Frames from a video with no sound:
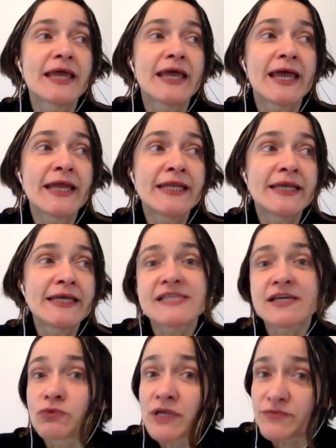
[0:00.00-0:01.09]
And it's a
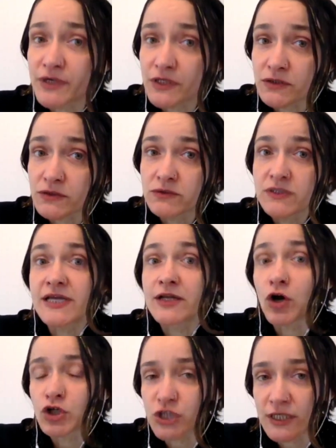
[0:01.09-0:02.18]
river, is an
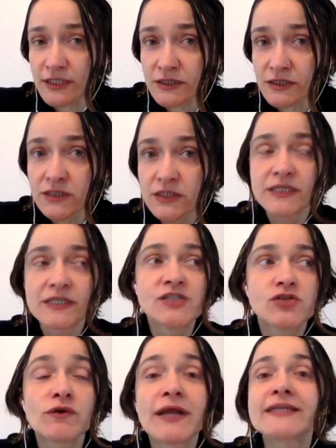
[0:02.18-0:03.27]
ocean, is
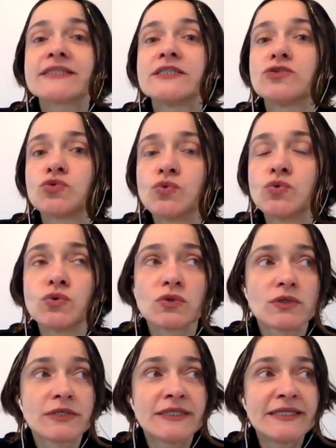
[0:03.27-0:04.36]
connected to
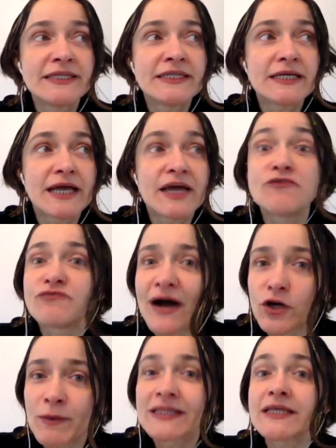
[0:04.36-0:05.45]
the
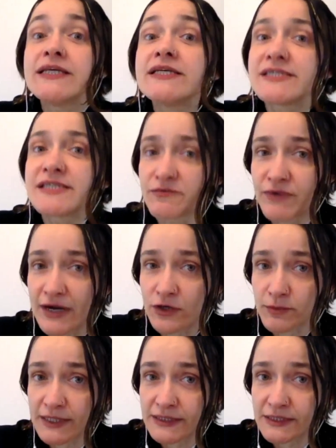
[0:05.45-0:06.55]
environment, is the
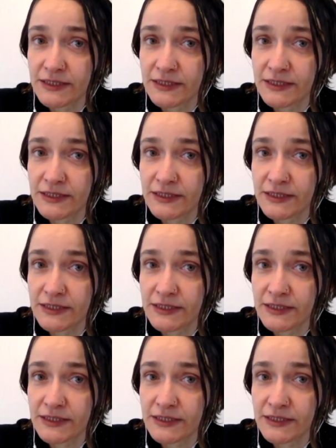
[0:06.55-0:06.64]
environment.